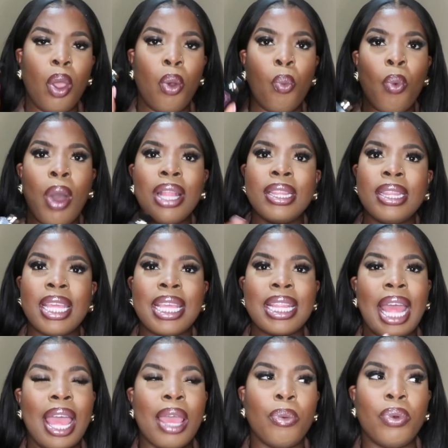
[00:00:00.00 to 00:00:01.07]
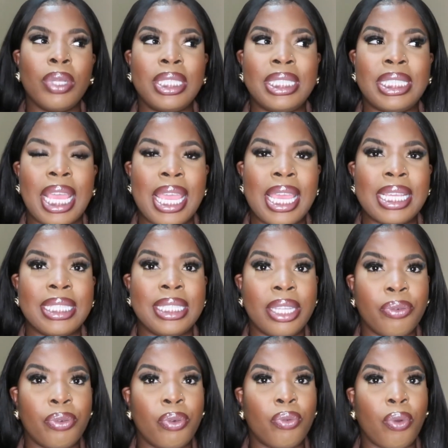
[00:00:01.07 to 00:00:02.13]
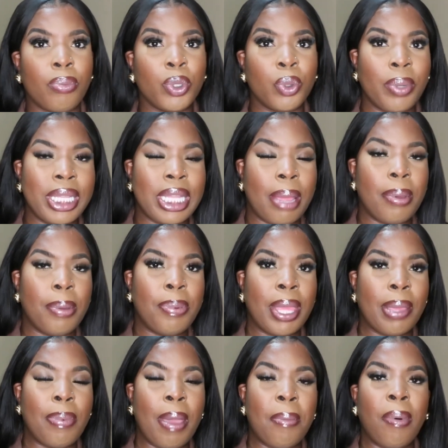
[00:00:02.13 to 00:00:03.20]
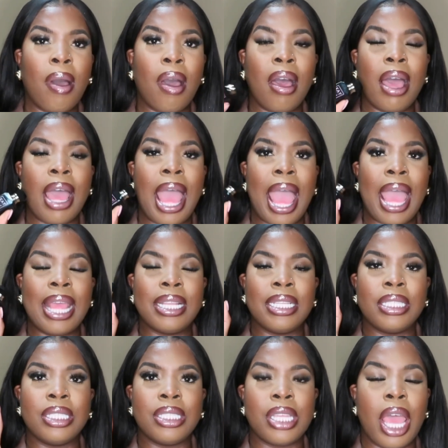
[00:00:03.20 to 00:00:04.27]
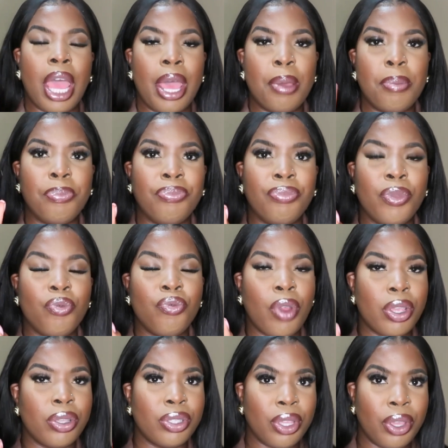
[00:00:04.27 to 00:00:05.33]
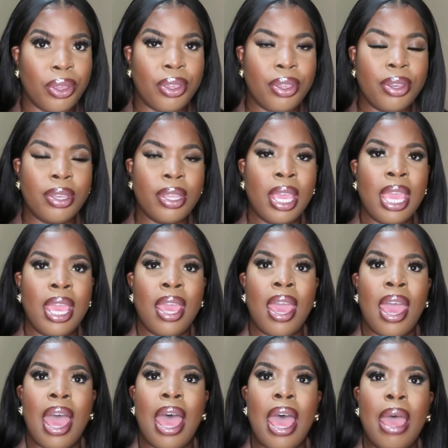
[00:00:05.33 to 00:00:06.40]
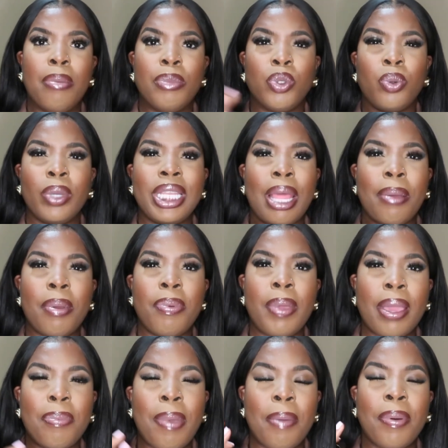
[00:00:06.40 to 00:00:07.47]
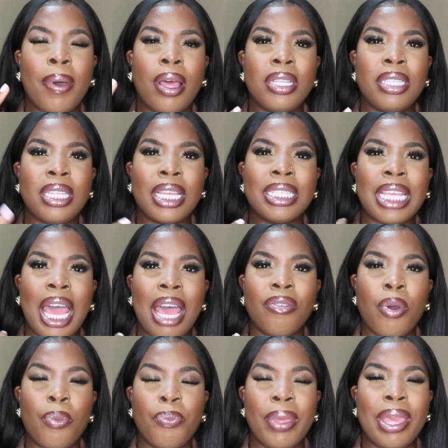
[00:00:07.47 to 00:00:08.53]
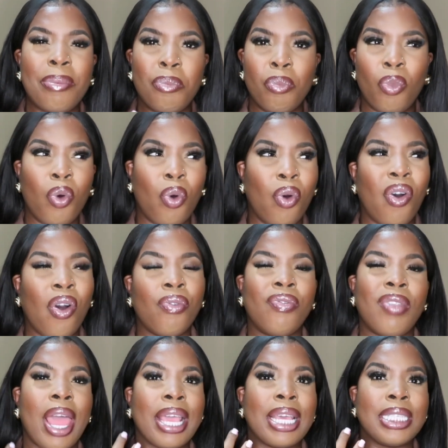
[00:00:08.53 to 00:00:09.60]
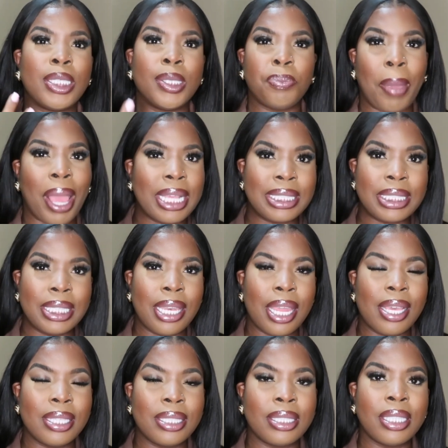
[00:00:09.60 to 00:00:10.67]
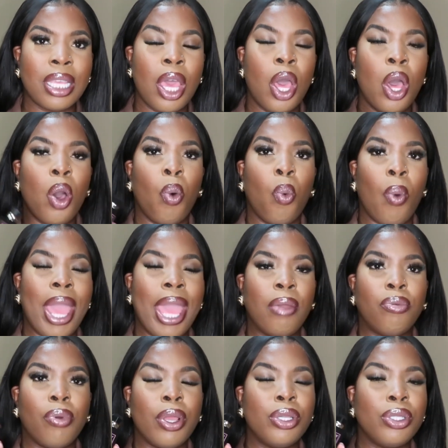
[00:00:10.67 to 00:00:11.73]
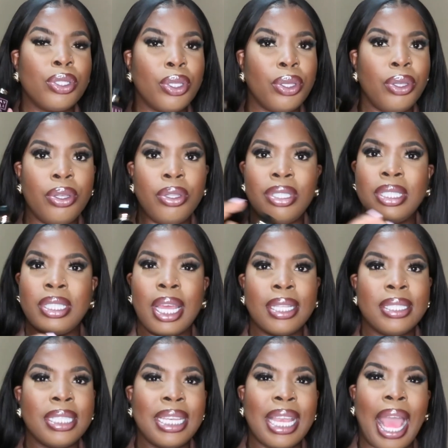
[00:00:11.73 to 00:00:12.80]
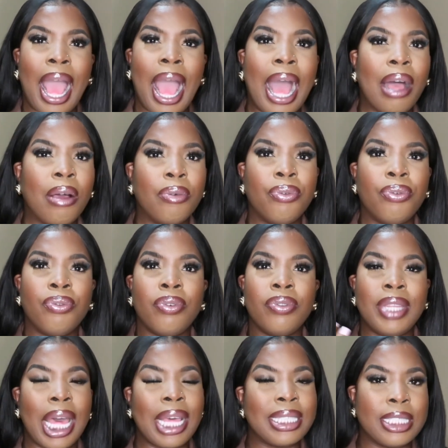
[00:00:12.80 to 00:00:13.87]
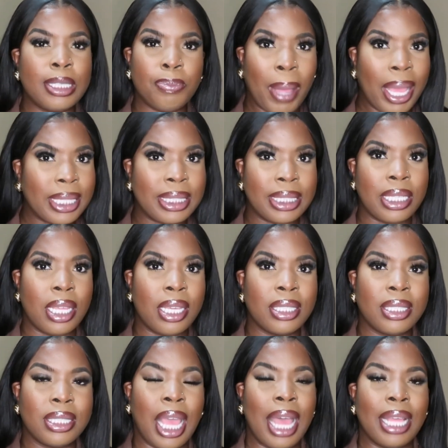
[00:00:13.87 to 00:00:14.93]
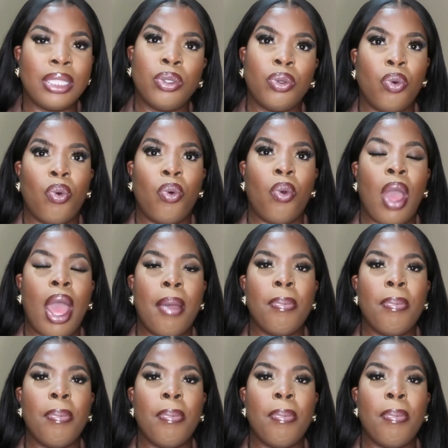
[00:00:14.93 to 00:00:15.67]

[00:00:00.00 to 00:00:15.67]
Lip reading: One thing that I would say is different from Sweet Diamond Pink Pepper and Rose Oud. Sweet Diamond Pink Pepper does have a bit more of like a spiciness, where Rose Oud doesn't have that spiciness at all.